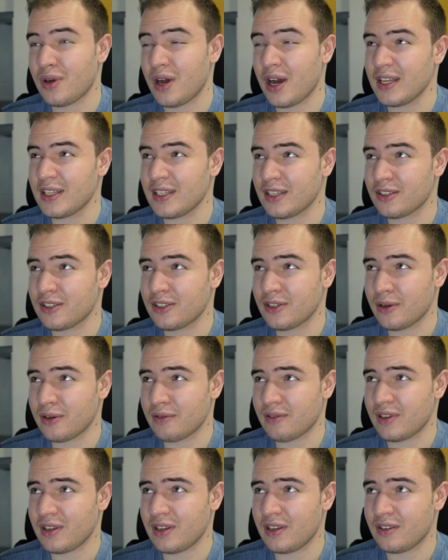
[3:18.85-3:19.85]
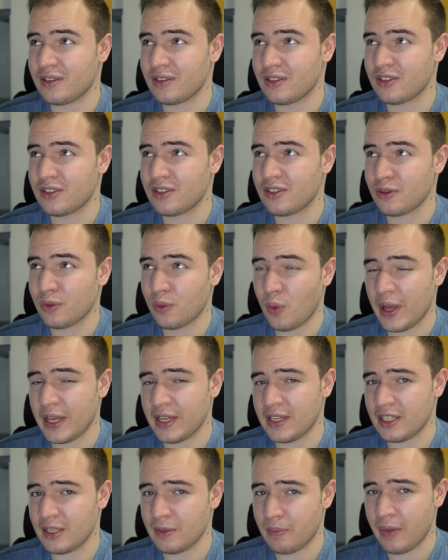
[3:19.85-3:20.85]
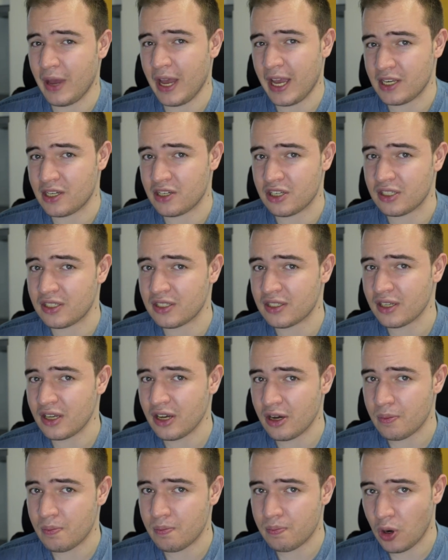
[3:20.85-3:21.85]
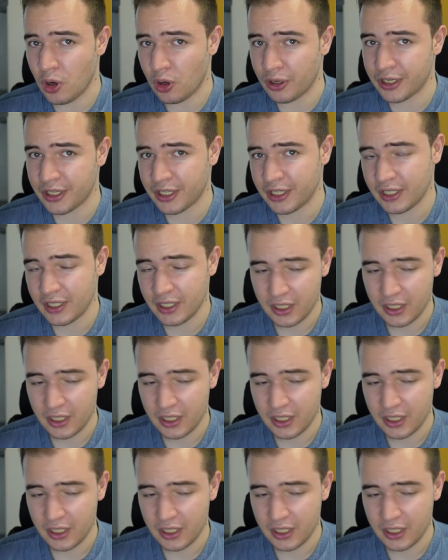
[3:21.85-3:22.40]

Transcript: I think, two hundred twenty pages a book.